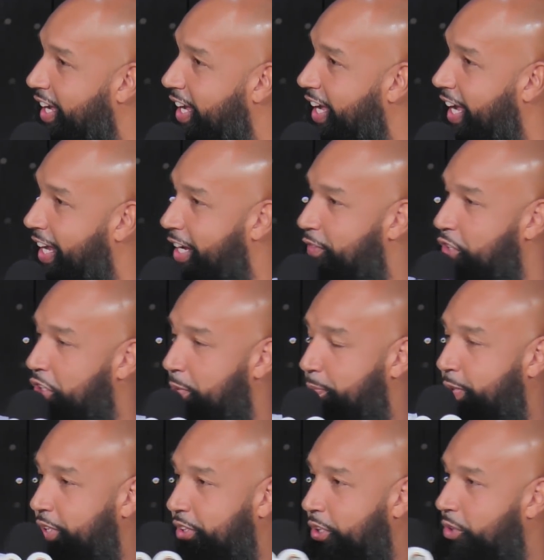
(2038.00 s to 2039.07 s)
And if you could
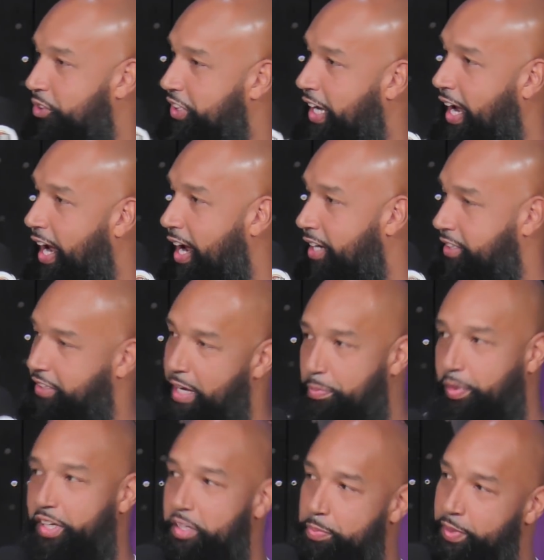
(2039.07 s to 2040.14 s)
put those guys, because I
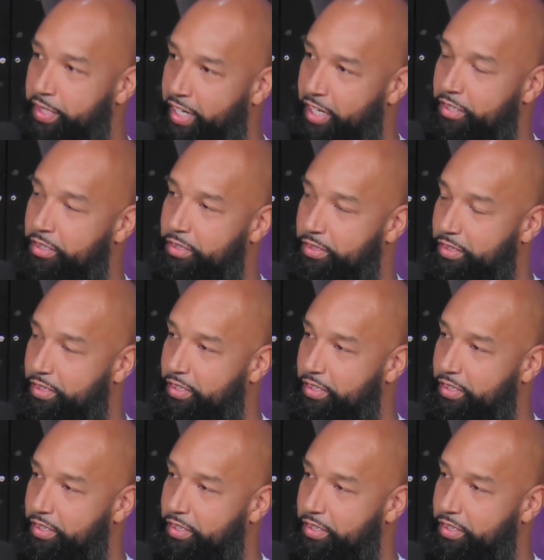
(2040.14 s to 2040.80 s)
play the piano.